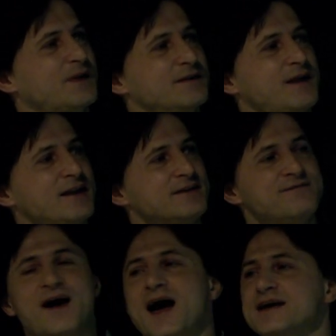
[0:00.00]
that
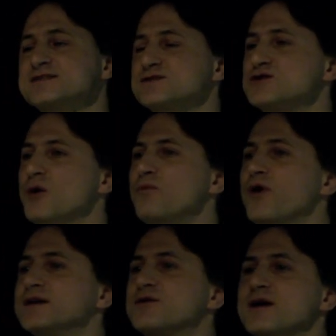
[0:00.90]
defines, so John
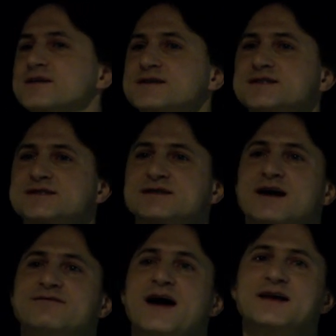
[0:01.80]
Boyd created this
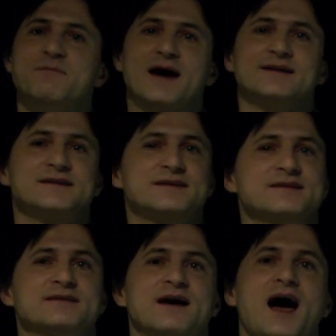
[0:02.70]
fighter pilot,
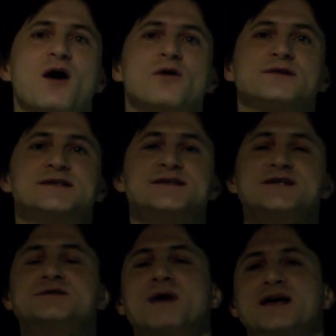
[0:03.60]
how the
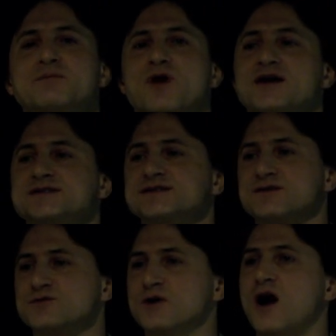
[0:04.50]
decision-making process
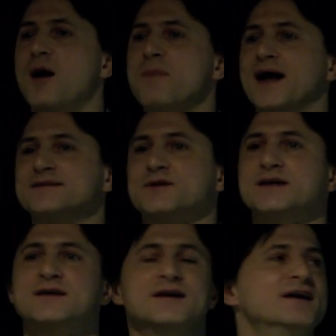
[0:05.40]
through a combat,
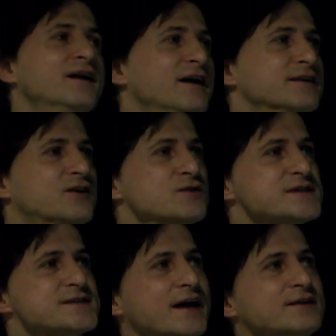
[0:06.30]
right? And it goes
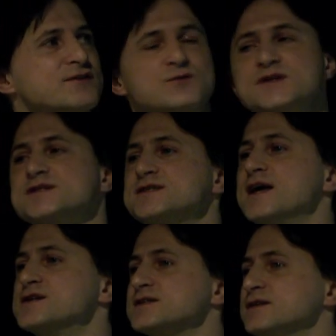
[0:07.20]
exactly through these
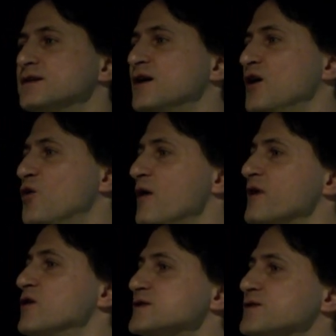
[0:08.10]
stages. And whoever
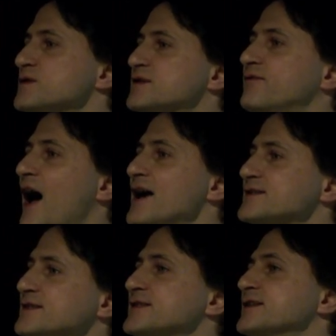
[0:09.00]
goes through this the
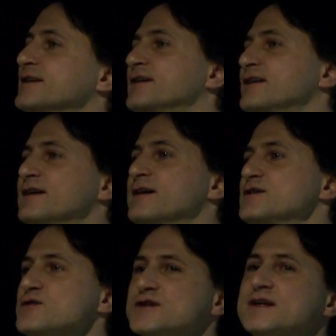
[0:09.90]
fastest
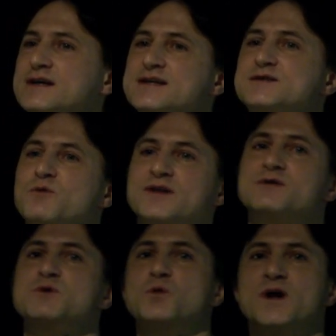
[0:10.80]
usually is the one
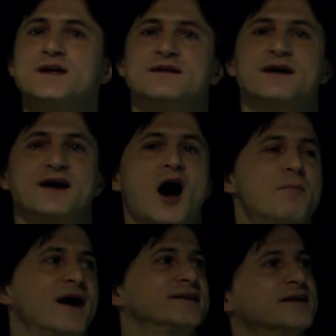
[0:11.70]
that will win a
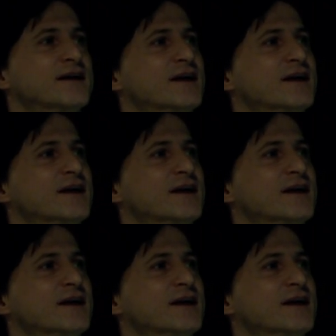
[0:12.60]
combat.